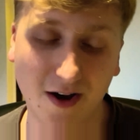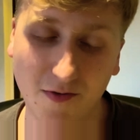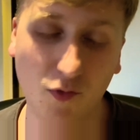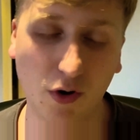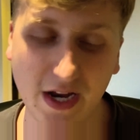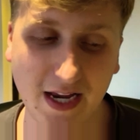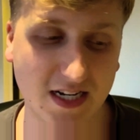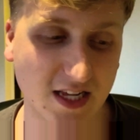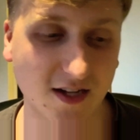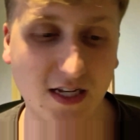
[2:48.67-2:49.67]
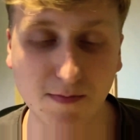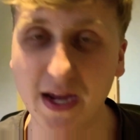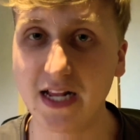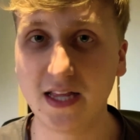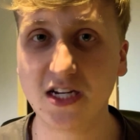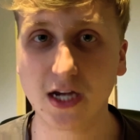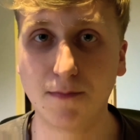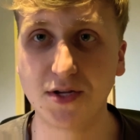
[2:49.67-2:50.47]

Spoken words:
Roy, he started making these subs,